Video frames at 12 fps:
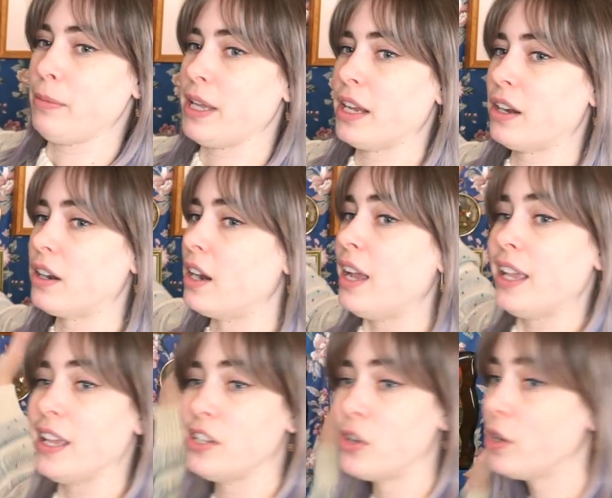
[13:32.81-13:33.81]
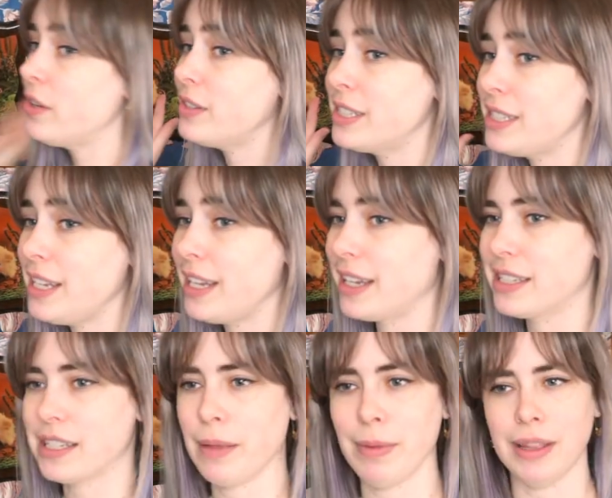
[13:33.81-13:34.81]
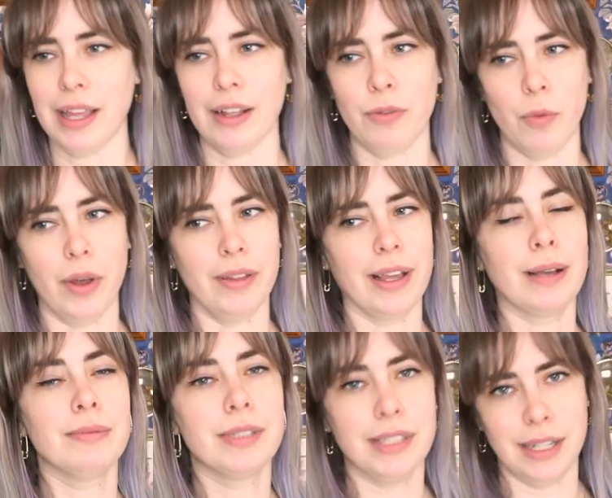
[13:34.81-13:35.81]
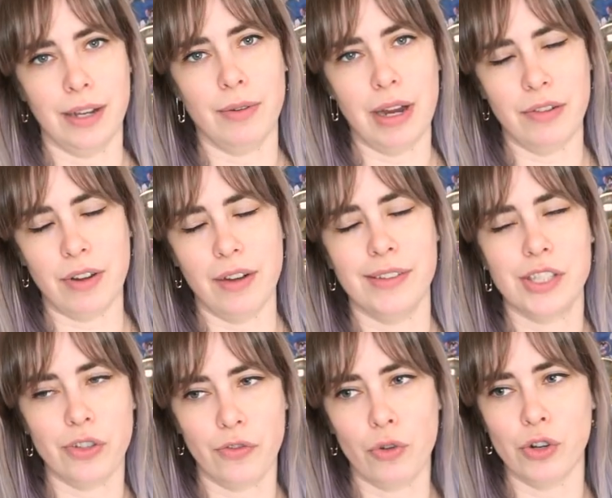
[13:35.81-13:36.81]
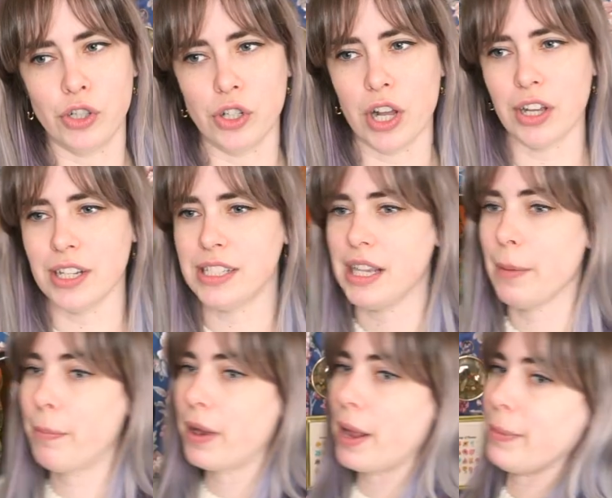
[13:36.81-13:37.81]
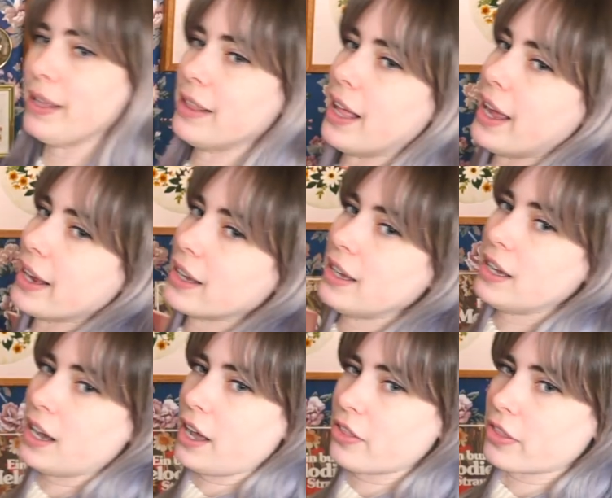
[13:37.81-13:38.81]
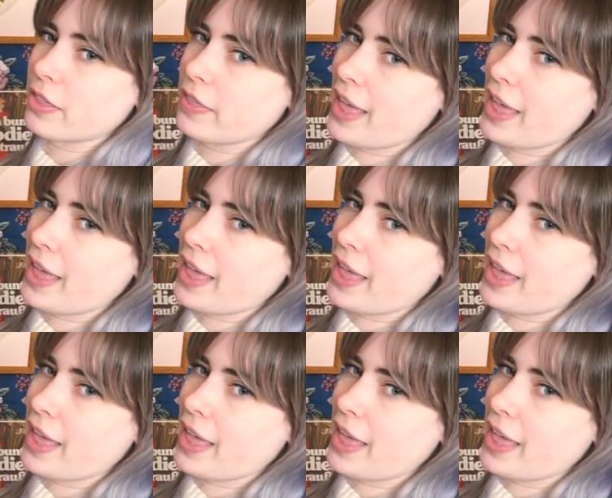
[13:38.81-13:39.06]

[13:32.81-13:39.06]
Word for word: here, you don't even see it, because I mean like one, like I'm sitting right in front of it, so of course you're not going to see it. But I mean like other than